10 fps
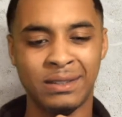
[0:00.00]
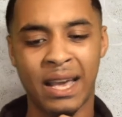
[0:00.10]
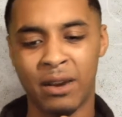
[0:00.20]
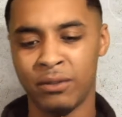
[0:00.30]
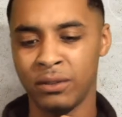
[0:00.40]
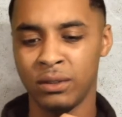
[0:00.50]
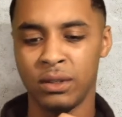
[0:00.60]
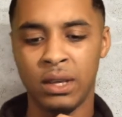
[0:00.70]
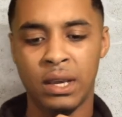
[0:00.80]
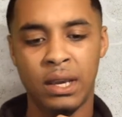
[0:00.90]
south,
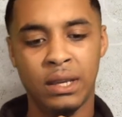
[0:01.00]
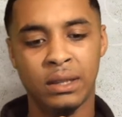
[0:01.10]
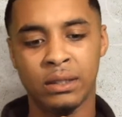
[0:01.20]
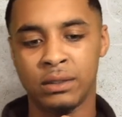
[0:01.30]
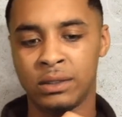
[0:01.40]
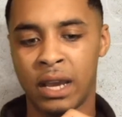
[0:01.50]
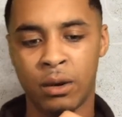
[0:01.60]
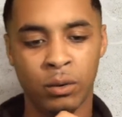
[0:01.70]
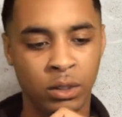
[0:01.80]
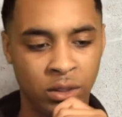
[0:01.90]
the
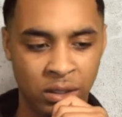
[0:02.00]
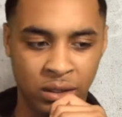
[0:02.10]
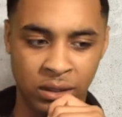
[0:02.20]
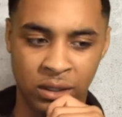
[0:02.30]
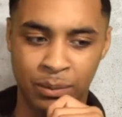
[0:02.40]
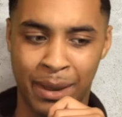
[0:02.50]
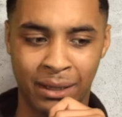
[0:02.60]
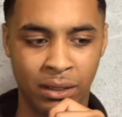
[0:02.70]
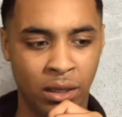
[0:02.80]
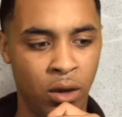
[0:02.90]
south is is is
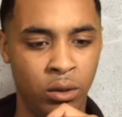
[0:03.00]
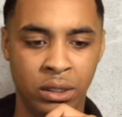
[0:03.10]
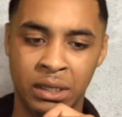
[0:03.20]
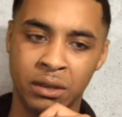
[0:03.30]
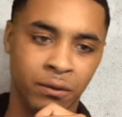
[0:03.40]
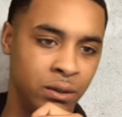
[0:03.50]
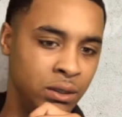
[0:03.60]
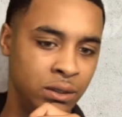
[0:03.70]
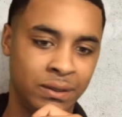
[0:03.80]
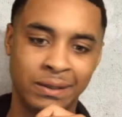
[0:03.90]
about the only
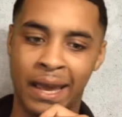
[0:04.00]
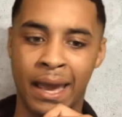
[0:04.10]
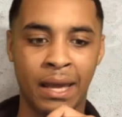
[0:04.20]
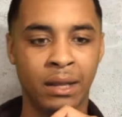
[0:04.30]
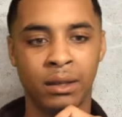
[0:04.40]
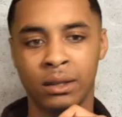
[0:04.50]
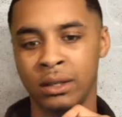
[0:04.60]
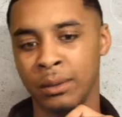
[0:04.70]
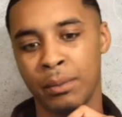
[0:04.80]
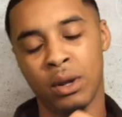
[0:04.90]
different side in,
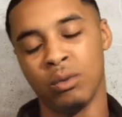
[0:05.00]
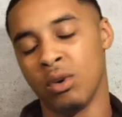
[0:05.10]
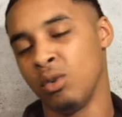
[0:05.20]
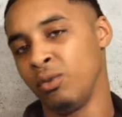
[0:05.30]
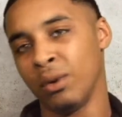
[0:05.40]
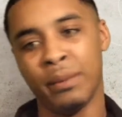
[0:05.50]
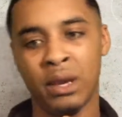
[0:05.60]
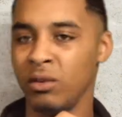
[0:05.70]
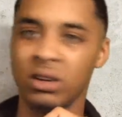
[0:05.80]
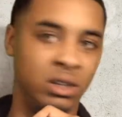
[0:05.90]
in Monroe from
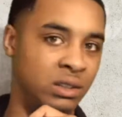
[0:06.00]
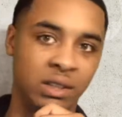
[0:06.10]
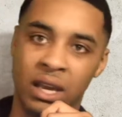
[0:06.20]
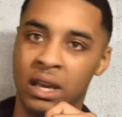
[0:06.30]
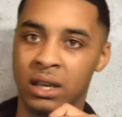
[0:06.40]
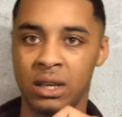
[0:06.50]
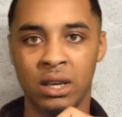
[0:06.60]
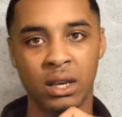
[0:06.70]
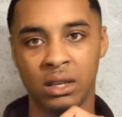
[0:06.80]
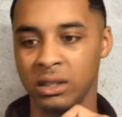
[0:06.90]
every other side.
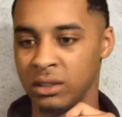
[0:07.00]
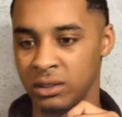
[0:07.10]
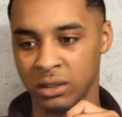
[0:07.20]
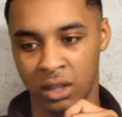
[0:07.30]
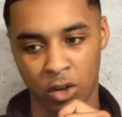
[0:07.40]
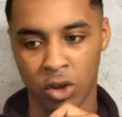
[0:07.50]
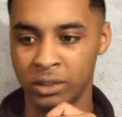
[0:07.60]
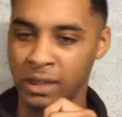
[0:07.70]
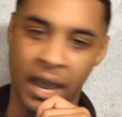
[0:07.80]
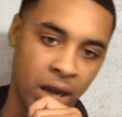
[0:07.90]
Yeah. The
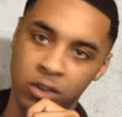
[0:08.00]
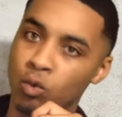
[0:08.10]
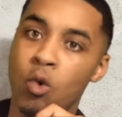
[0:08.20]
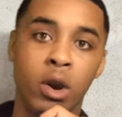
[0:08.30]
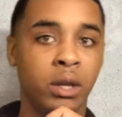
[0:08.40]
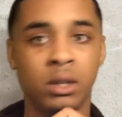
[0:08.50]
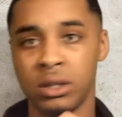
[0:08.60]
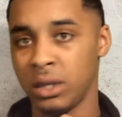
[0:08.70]
north side is one.